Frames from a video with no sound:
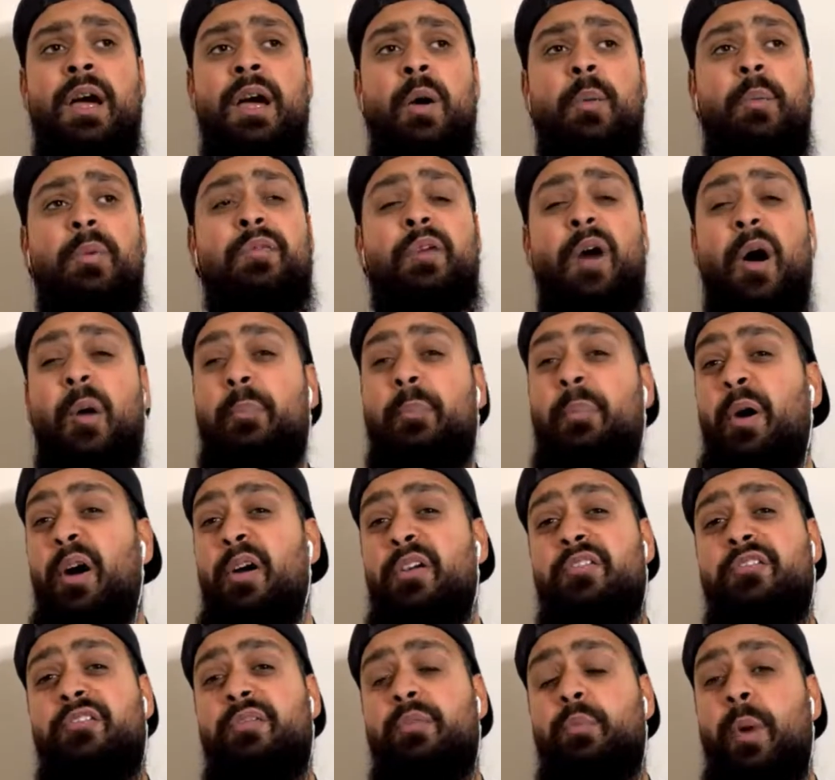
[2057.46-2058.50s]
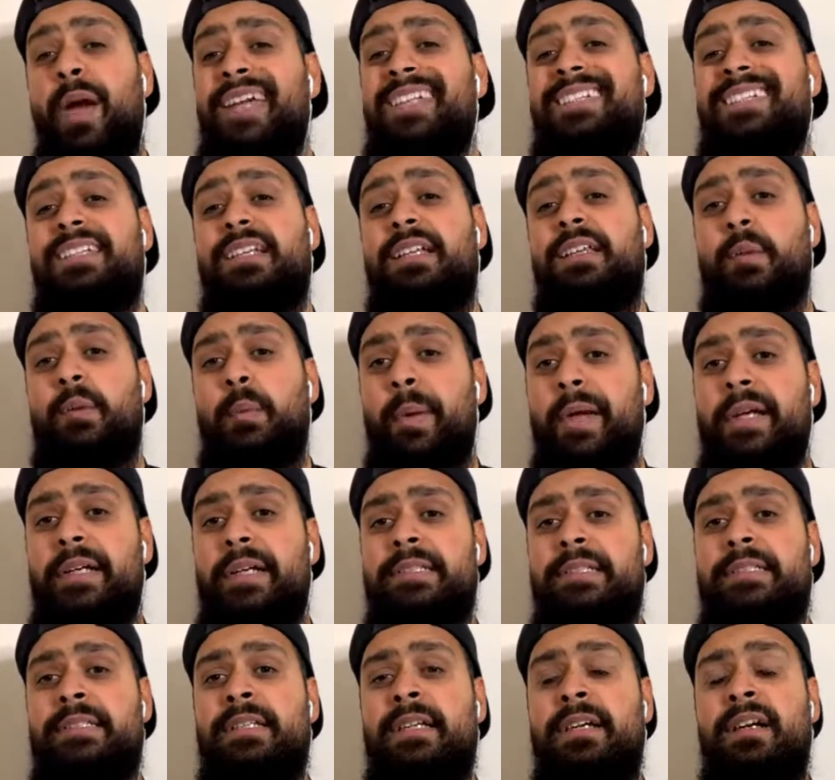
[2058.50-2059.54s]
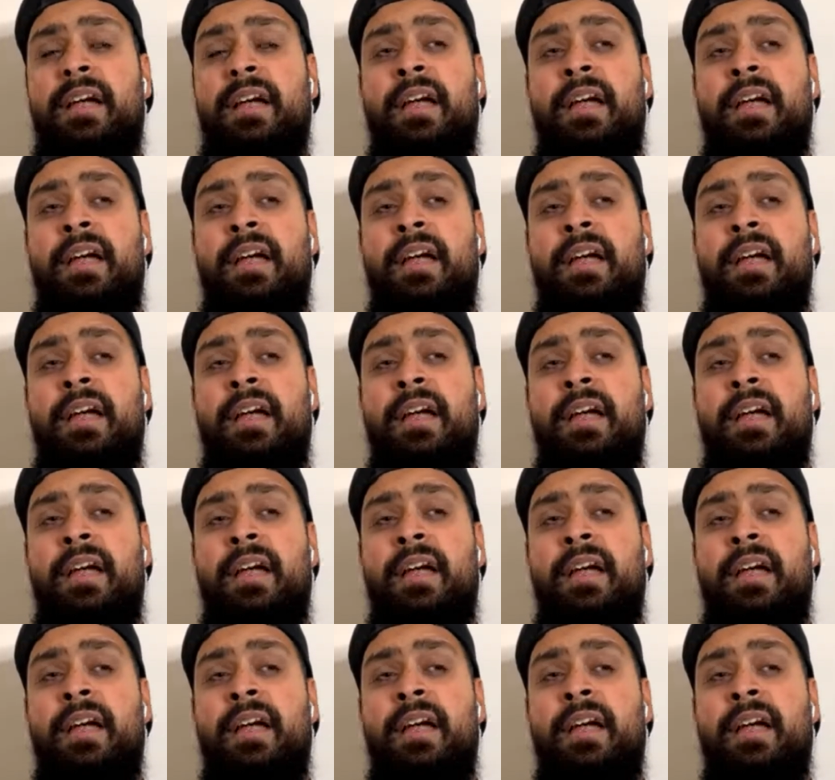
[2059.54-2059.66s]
we've got Poch waiting in the wings.